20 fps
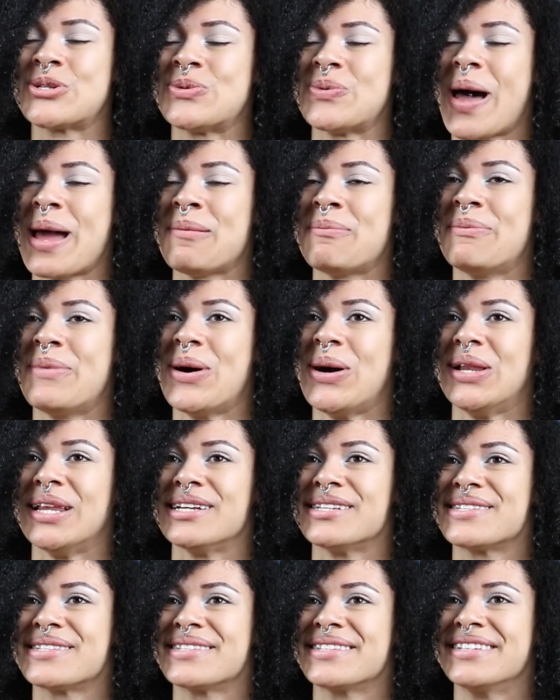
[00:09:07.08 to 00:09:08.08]
sweating
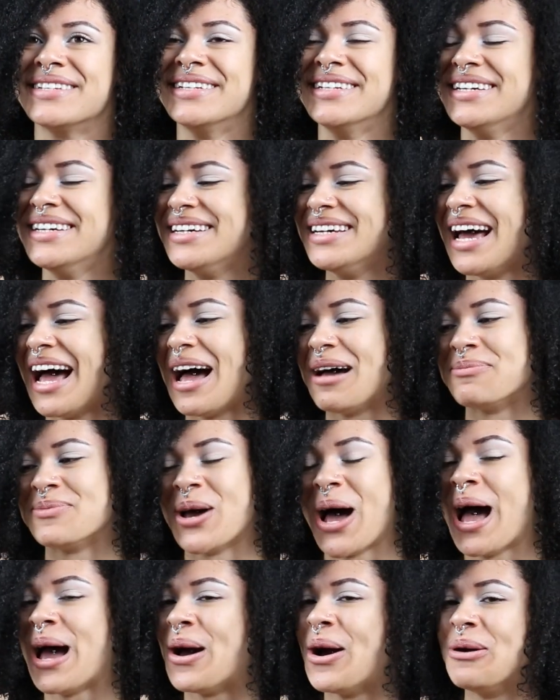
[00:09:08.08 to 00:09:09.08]
bullets.
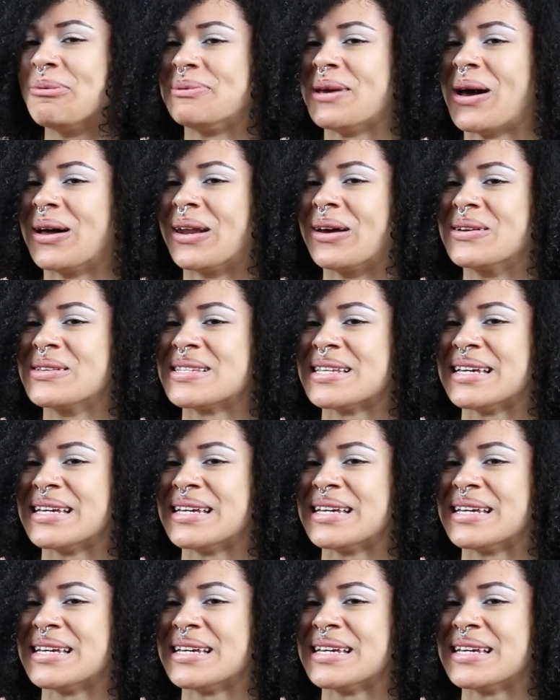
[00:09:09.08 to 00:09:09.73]
I hope y'all don't